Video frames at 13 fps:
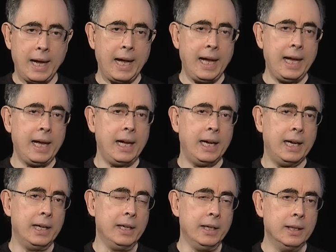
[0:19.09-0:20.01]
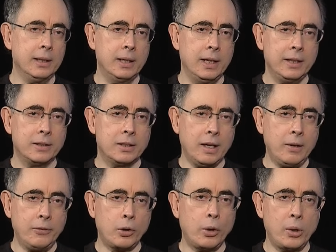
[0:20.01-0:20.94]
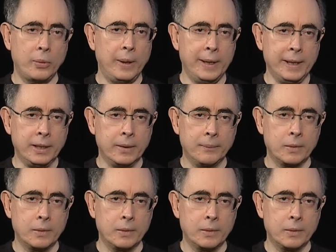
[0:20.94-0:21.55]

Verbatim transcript: and Jeff Irvine,